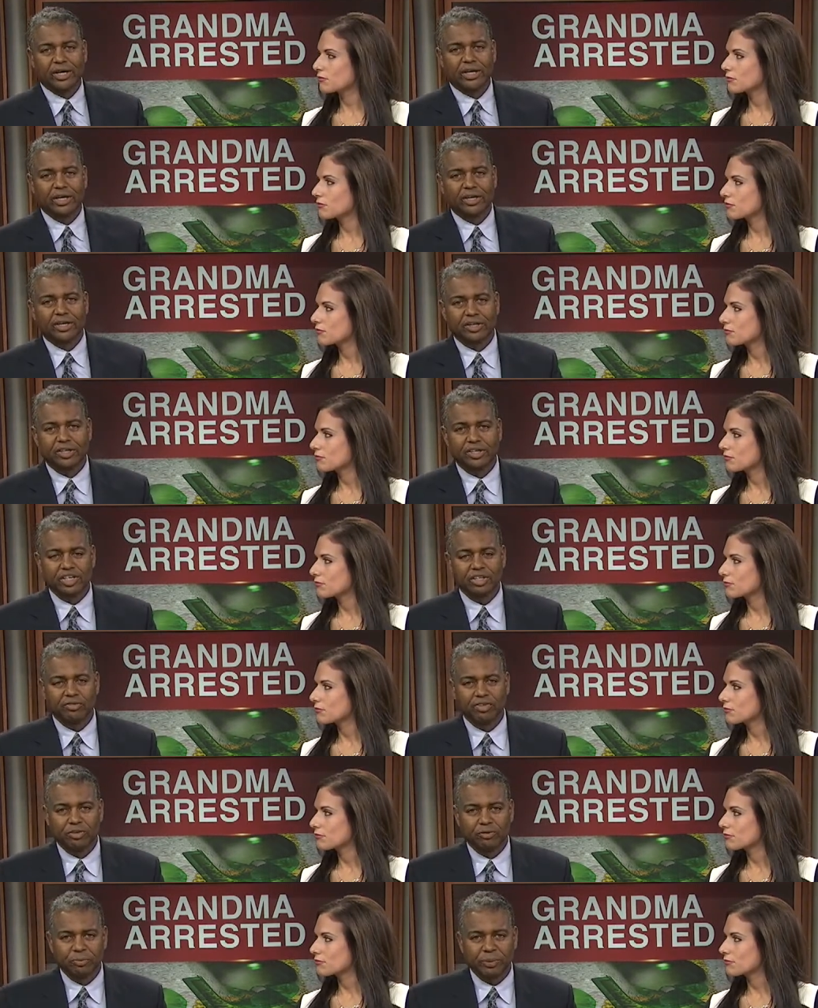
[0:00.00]
Speaker 1: Good
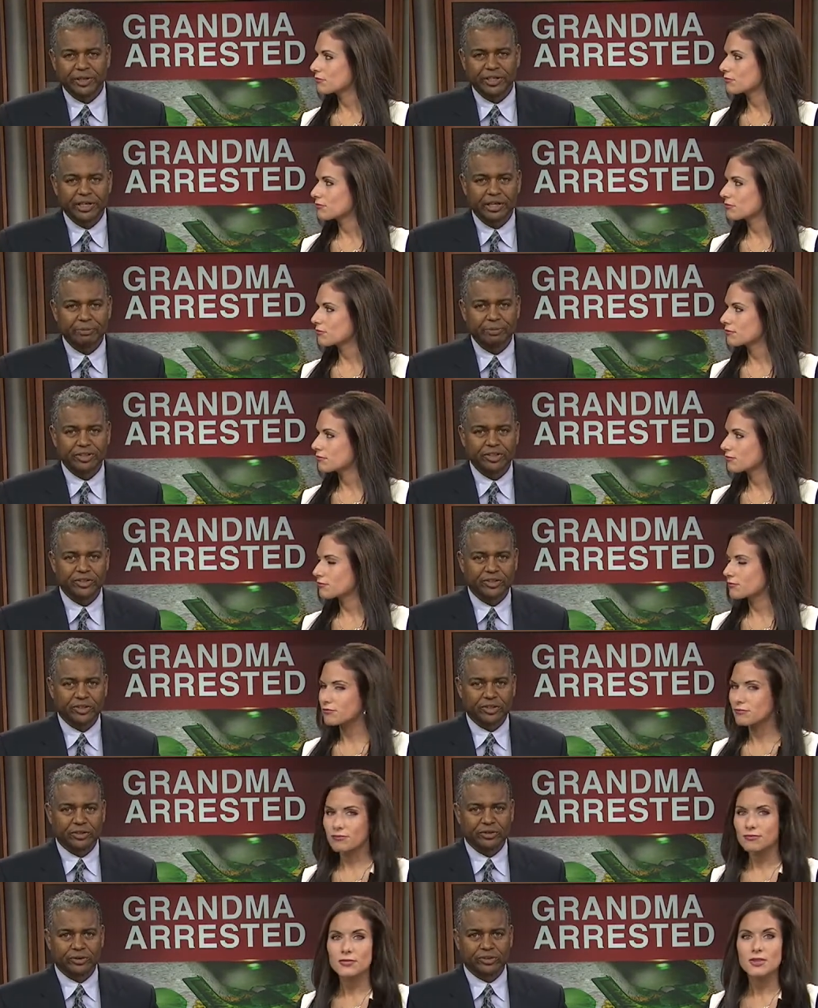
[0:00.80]
evening, everybody. I'm Keith
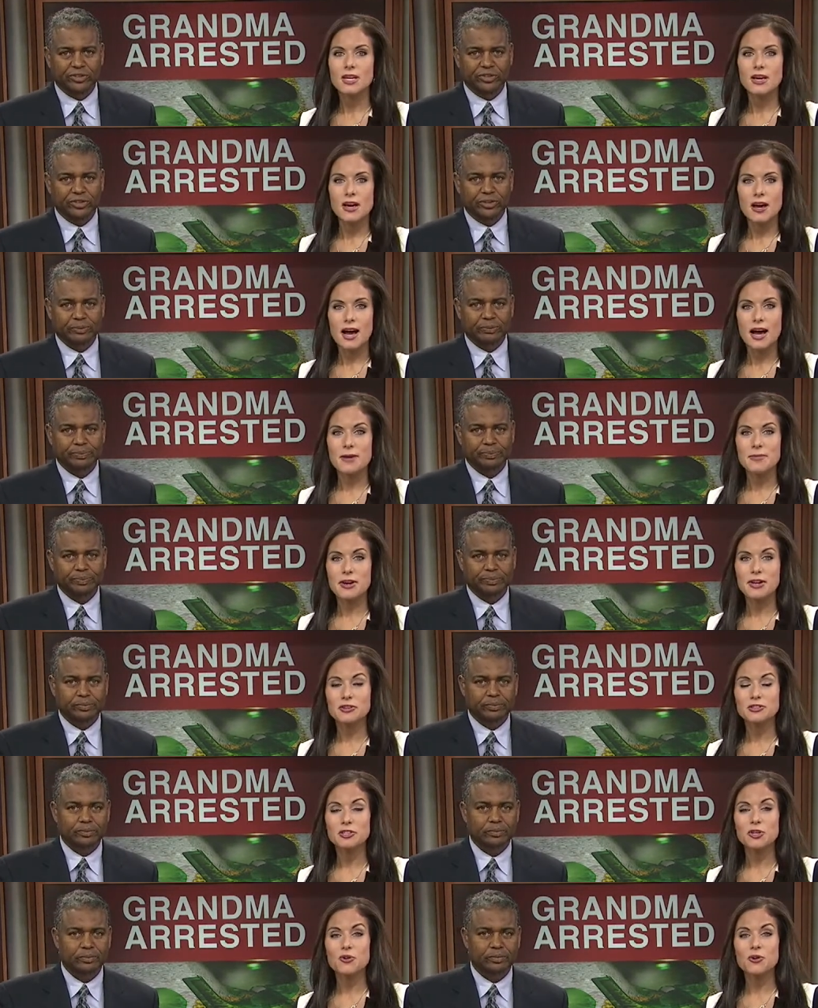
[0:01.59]
Kountz. I'm
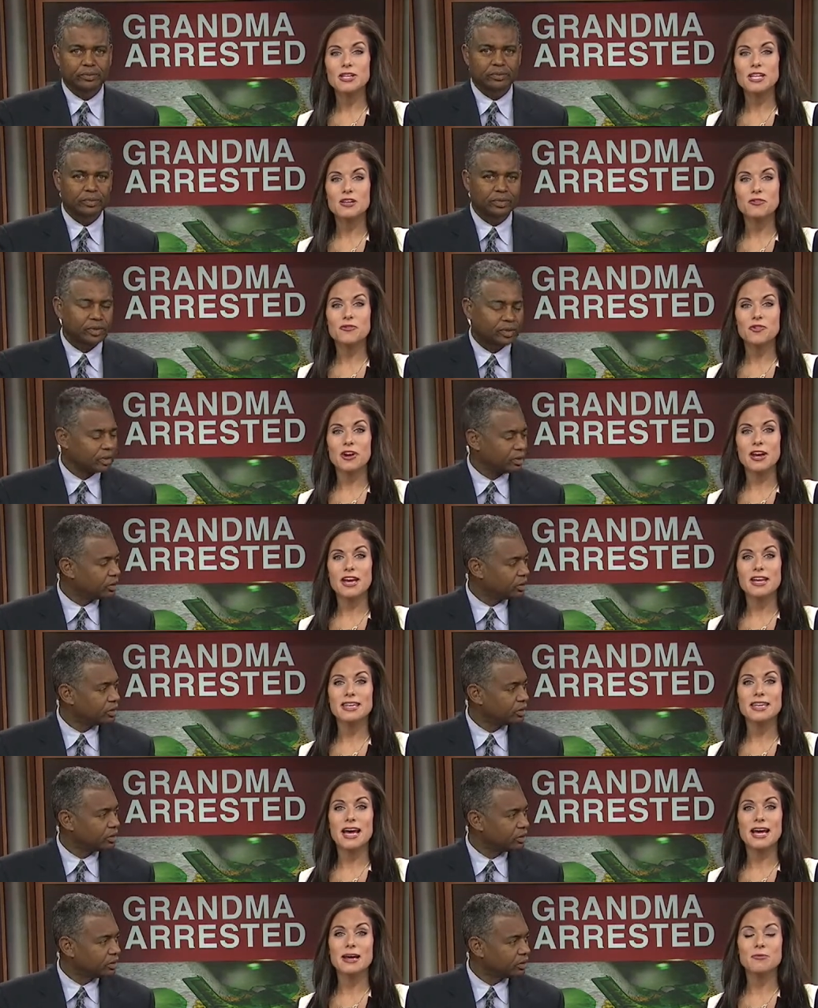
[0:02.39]
Aaron Logan, and for Ann
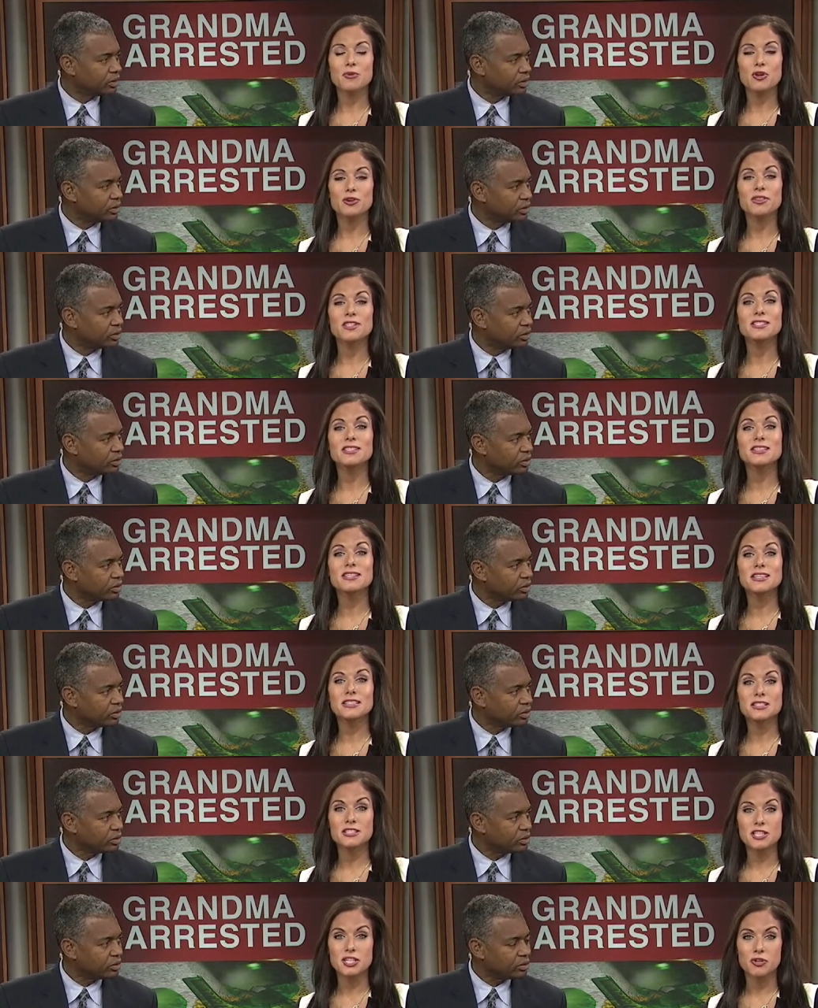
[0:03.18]
Nyberg, the
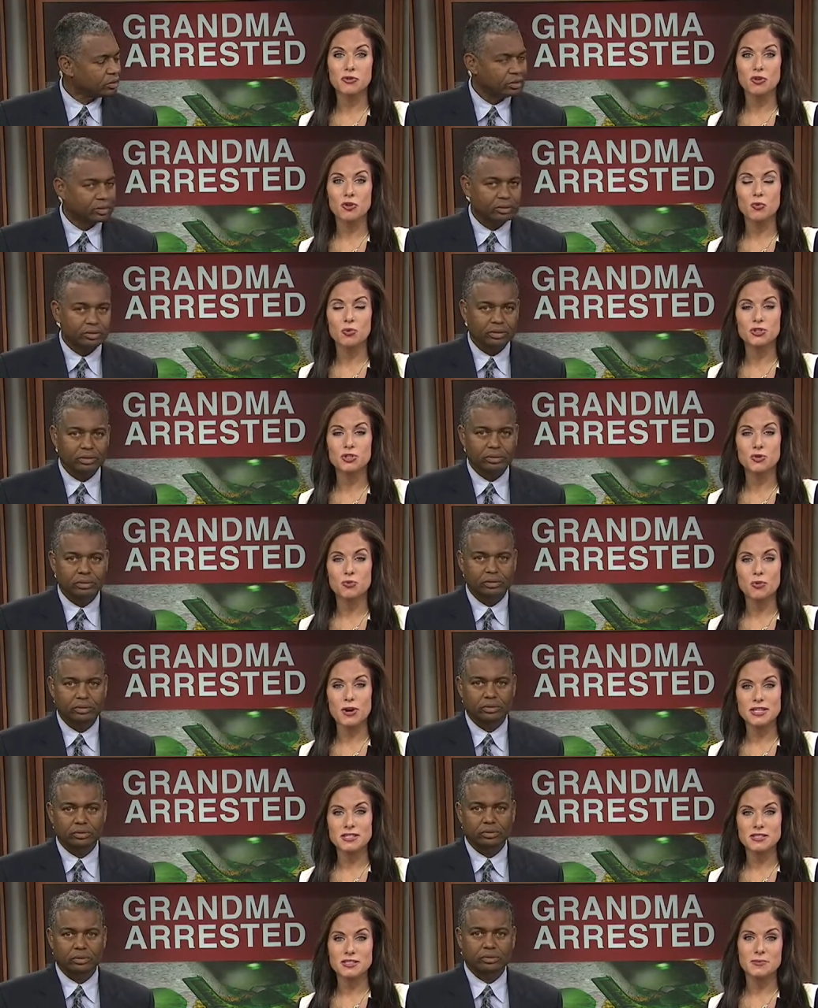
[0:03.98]
60-year-old was
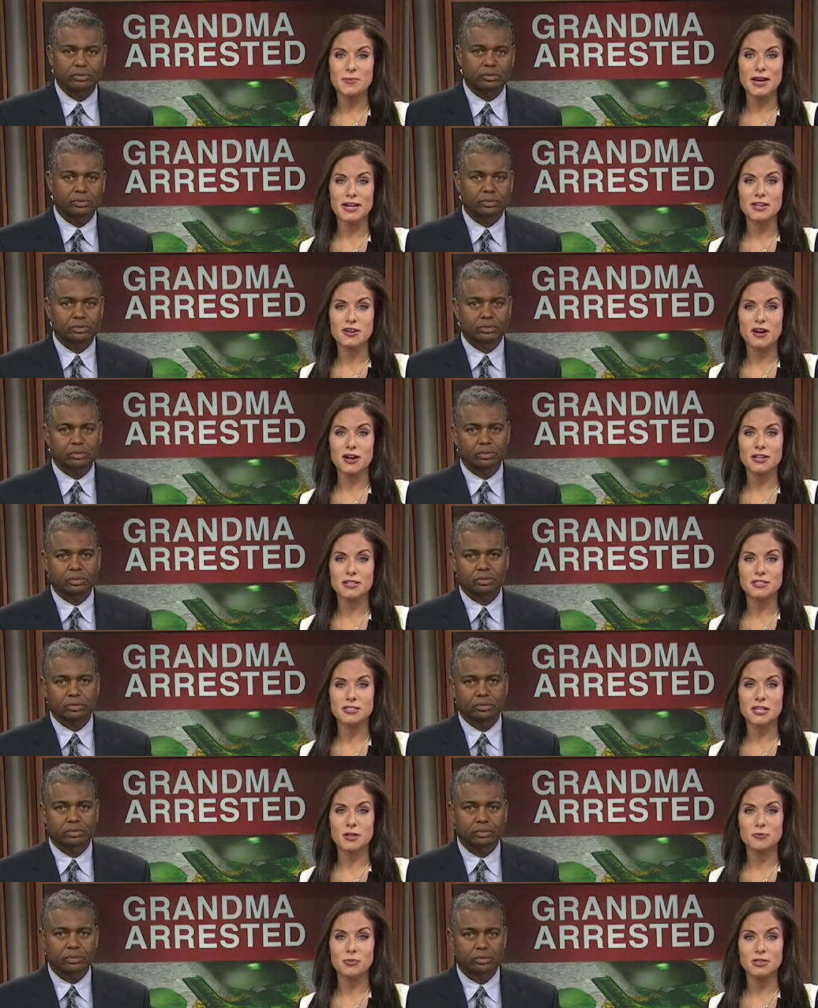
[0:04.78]
arrested by
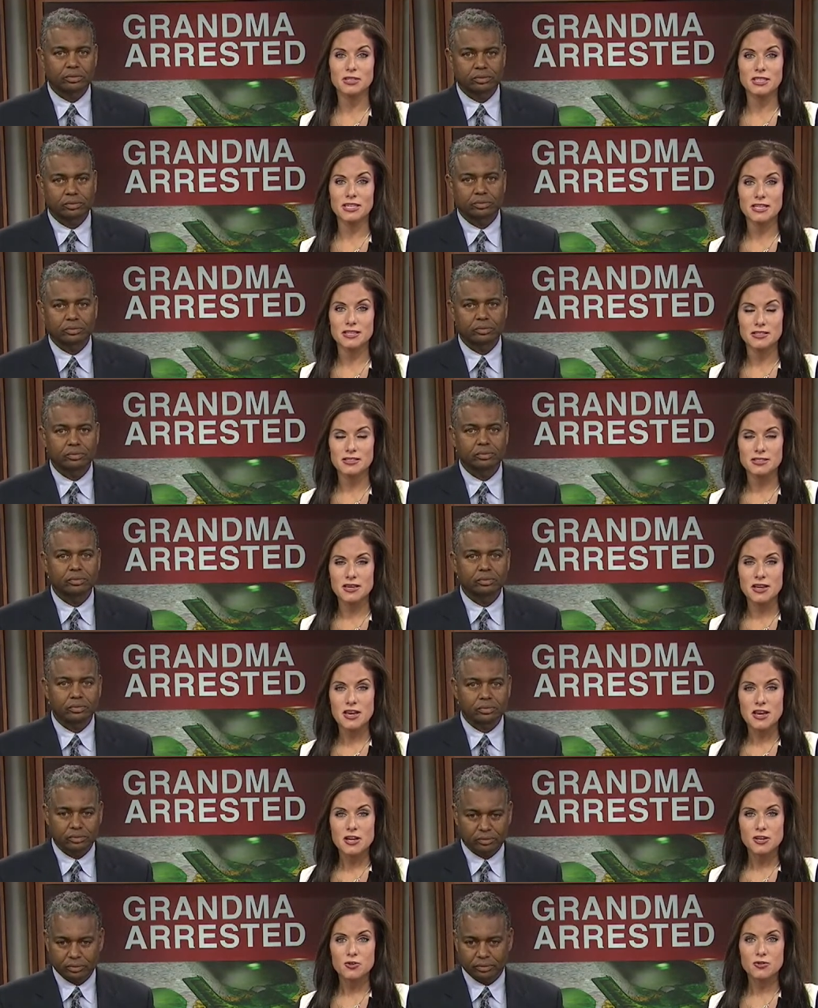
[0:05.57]
Naugatuck police.
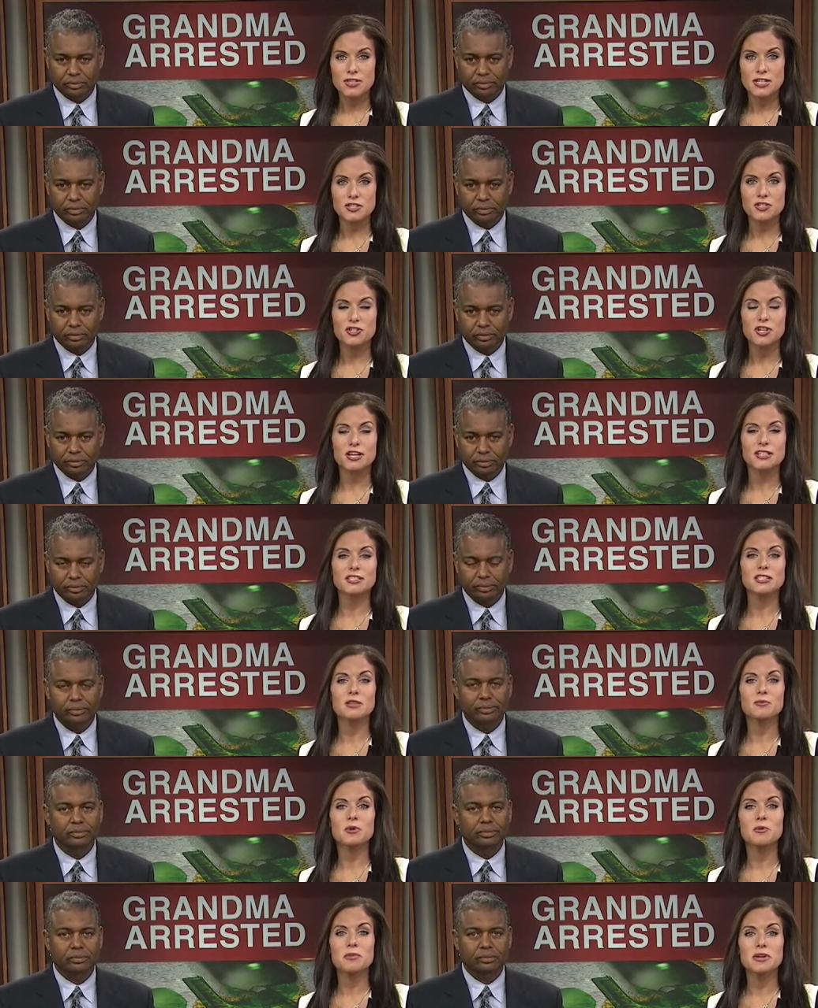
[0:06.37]
News 8's Jocelyn
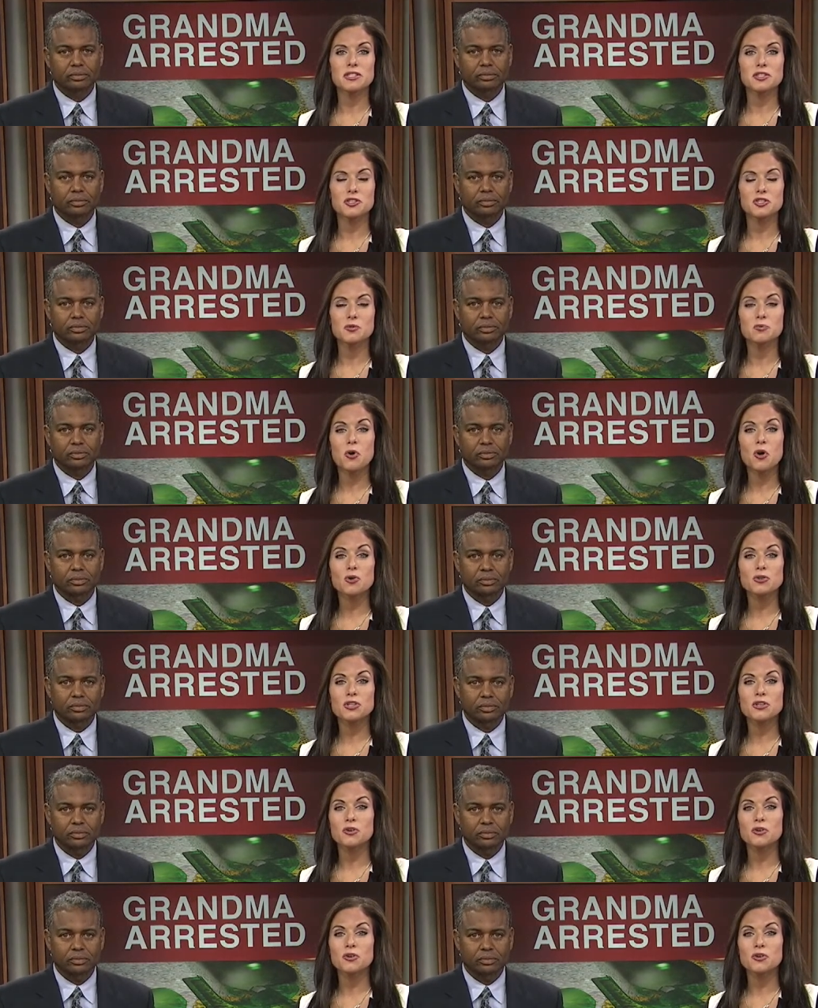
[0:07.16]
Maminta spoke to